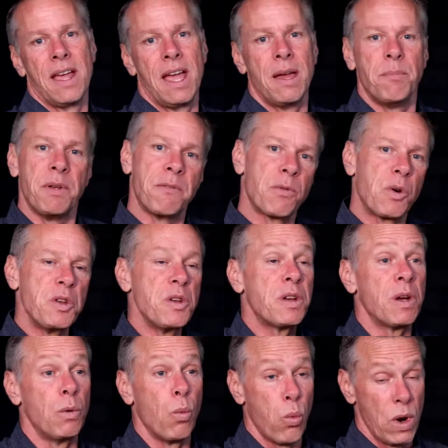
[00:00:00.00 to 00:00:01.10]
And before you
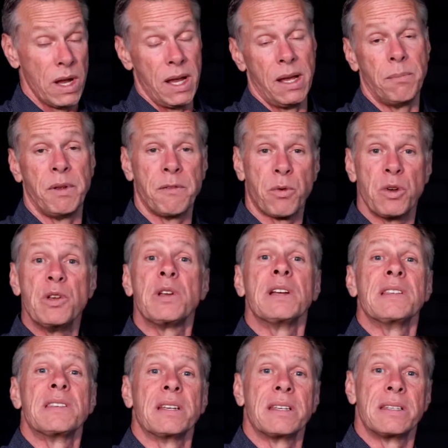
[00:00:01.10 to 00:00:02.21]
can win, before you
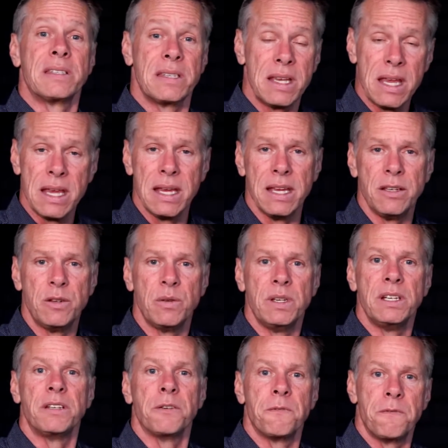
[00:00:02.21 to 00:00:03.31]
can succeed, you
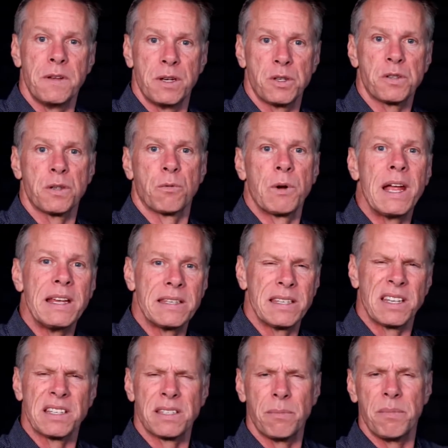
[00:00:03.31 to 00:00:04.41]
need to finish the race.
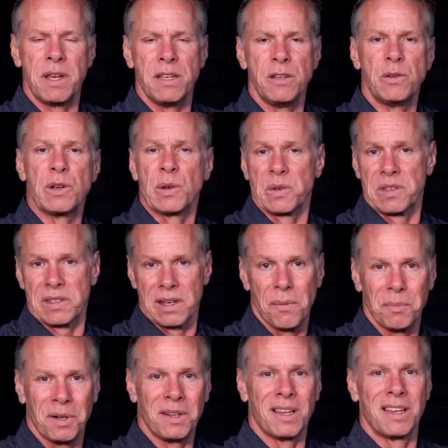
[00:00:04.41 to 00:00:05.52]
It doesn't mean you don't
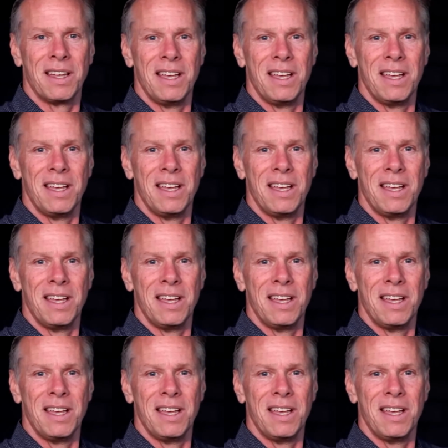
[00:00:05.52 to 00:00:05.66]
stumble.